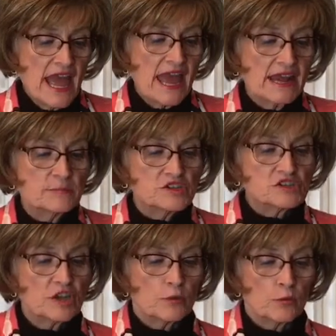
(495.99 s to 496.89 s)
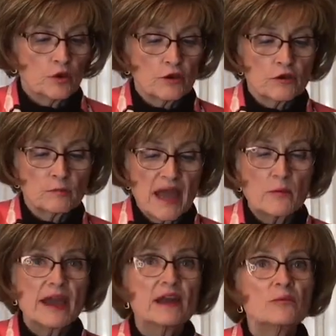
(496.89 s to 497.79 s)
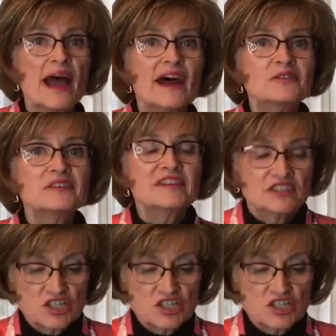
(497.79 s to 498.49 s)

and I'm just gonna work my way around